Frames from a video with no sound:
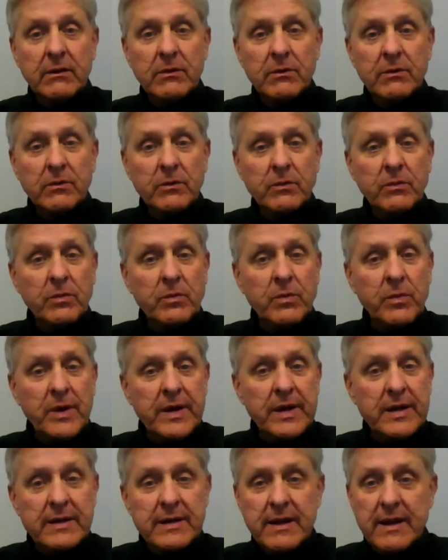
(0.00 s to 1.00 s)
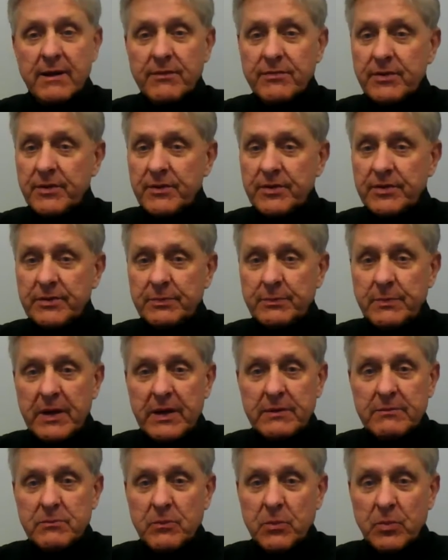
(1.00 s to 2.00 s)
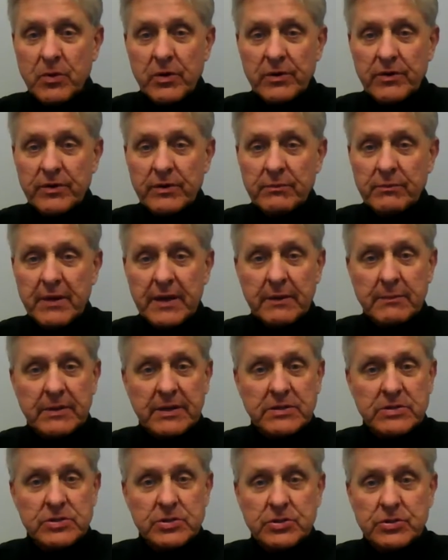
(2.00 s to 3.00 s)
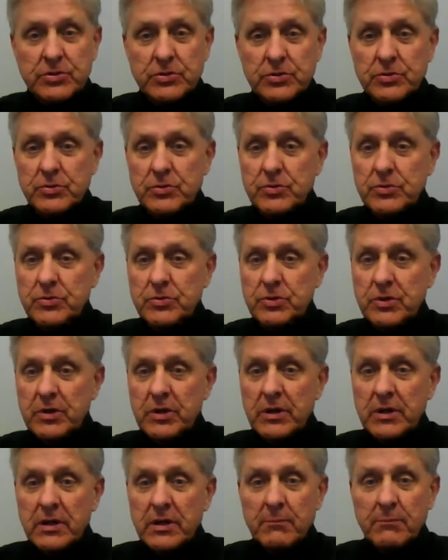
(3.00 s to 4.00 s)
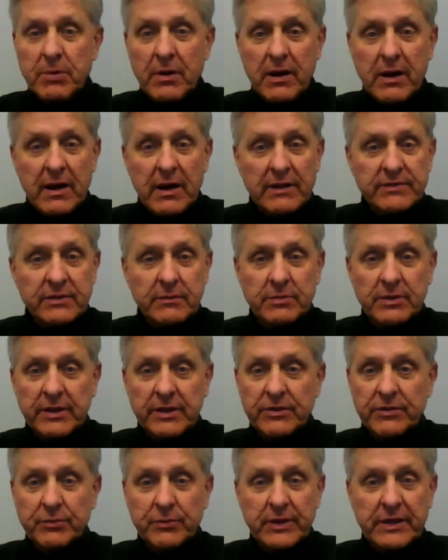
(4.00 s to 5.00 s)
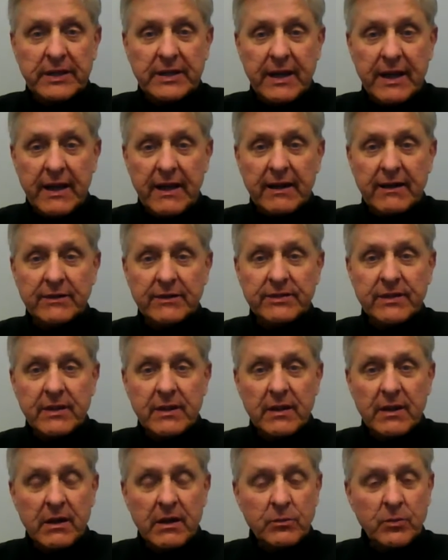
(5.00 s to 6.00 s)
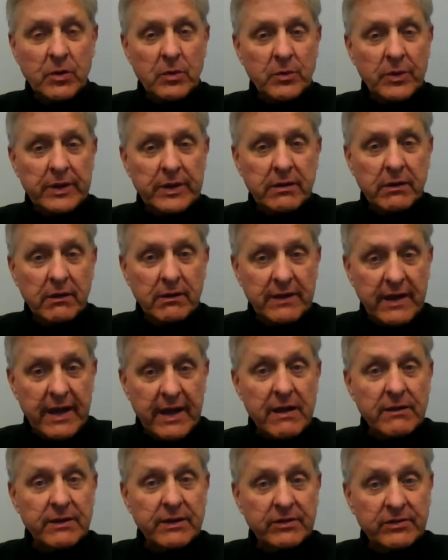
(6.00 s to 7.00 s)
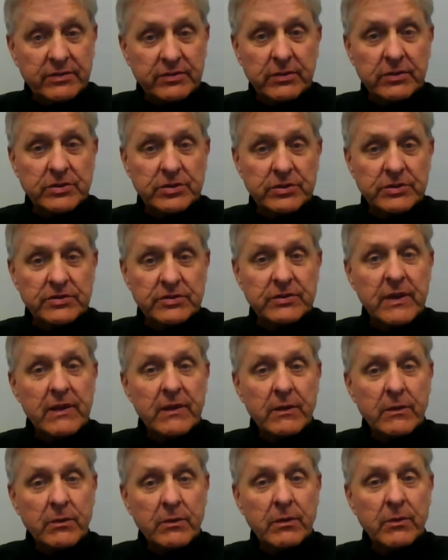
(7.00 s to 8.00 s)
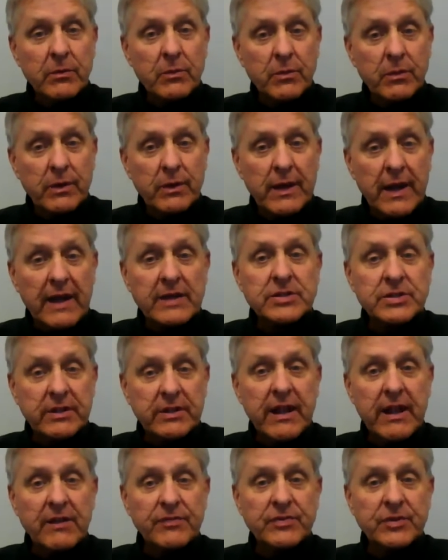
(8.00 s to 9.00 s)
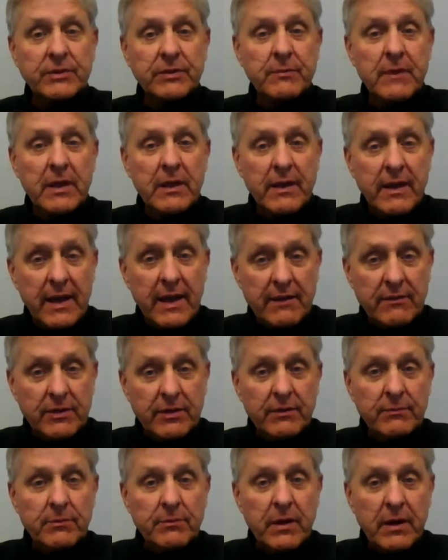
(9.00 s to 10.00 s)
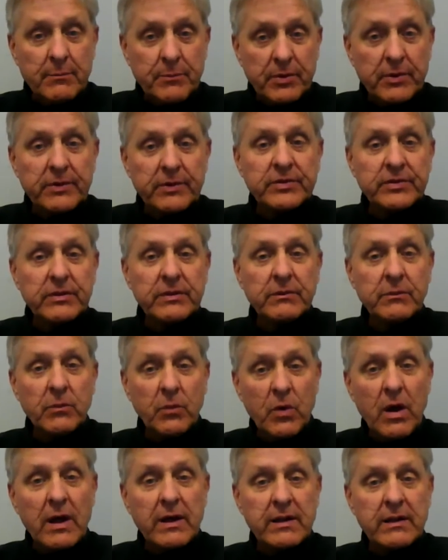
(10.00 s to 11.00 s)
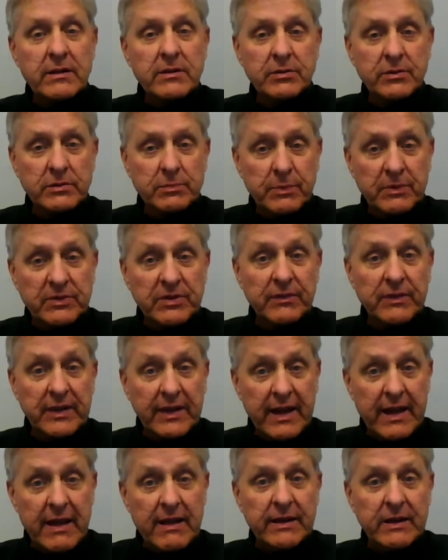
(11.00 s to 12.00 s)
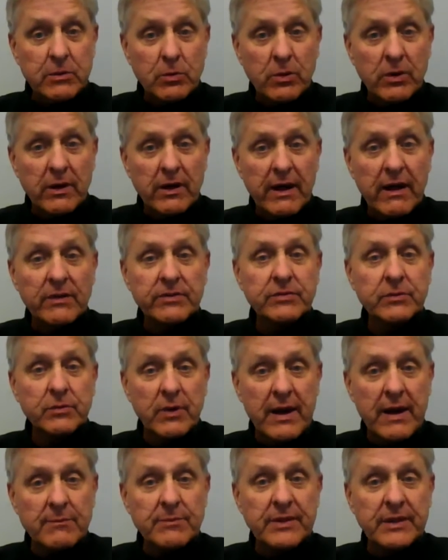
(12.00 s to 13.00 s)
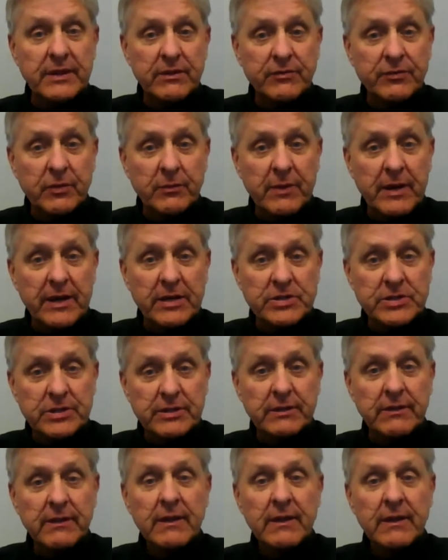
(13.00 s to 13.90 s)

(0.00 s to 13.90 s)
we never spend more than maybe 2, possibly 3 days on what we call county searches, where we actually have to have a person walk into a specific county courthouse, grab the information.